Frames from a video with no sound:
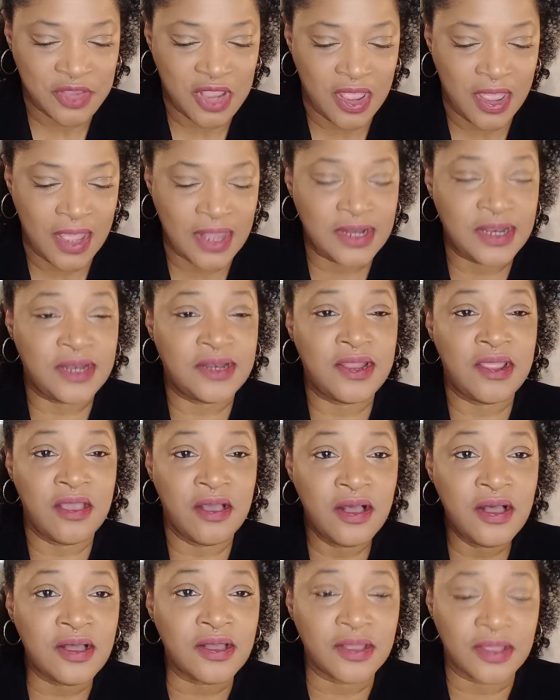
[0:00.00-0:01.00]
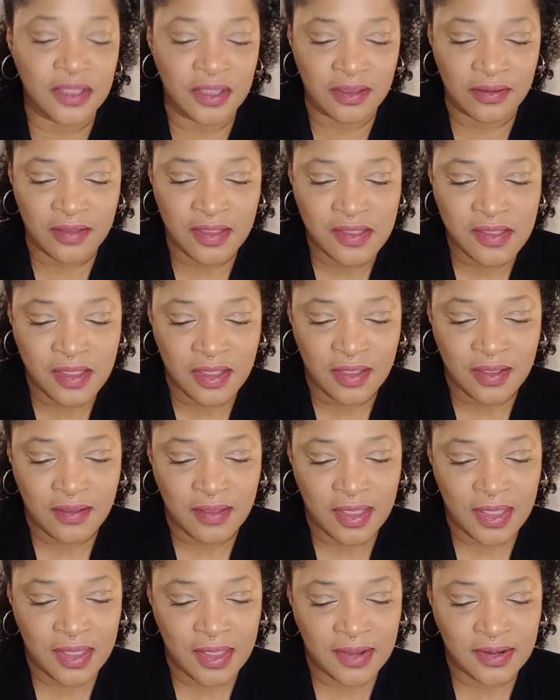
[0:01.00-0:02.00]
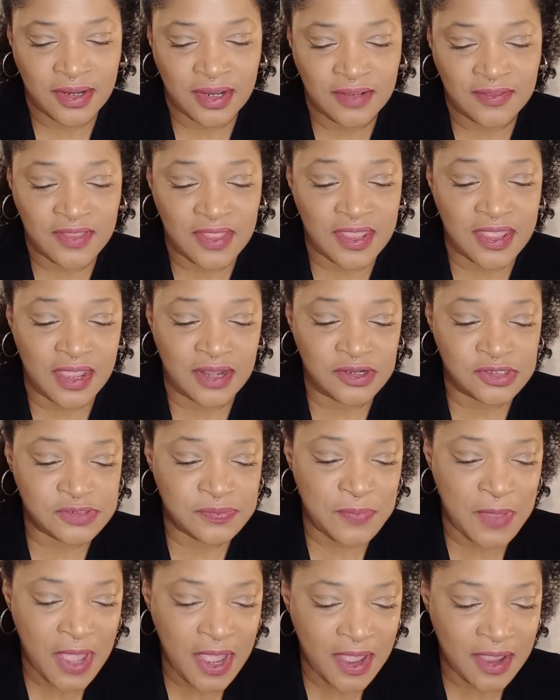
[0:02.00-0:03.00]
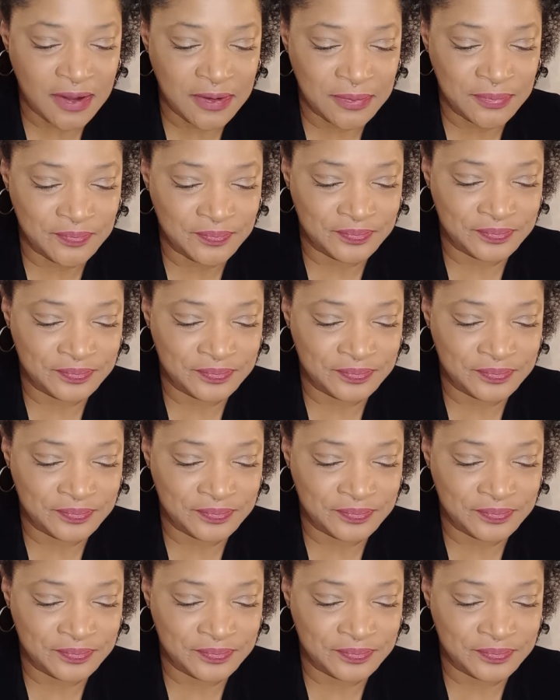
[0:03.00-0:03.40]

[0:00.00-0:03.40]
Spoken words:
And then they hug. And then they get into bed.